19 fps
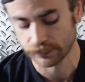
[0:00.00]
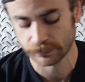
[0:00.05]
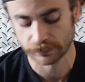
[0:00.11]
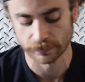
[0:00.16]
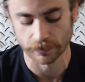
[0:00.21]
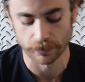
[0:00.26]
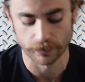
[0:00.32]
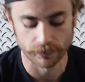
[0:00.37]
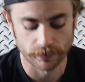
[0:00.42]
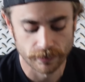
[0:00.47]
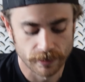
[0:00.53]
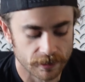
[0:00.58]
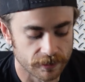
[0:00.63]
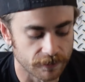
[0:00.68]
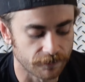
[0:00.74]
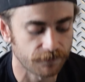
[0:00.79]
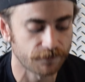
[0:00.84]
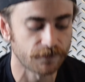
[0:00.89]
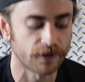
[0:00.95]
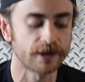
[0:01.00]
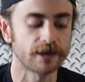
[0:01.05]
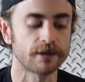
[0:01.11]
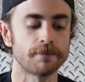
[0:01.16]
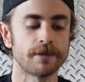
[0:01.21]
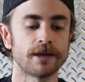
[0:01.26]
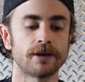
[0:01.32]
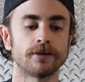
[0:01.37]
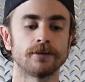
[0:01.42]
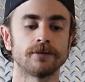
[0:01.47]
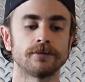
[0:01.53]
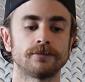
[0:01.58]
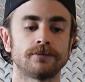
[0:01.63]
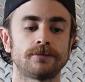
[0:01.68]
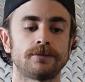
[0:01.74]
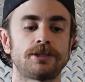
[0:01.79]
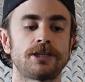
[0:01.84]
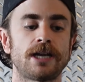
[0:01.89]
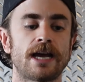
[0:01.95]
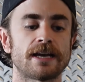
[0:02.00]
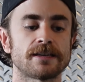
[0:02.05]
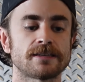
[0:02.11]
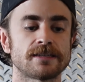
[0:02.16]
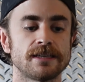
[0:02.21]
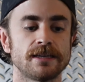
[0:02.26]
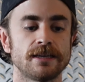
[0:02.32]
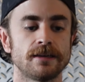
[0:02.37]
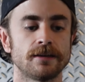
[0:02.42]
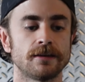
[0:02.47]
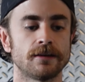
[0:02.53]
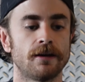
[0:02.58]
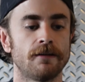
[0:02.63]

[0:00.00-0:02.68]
So the fundamental chassis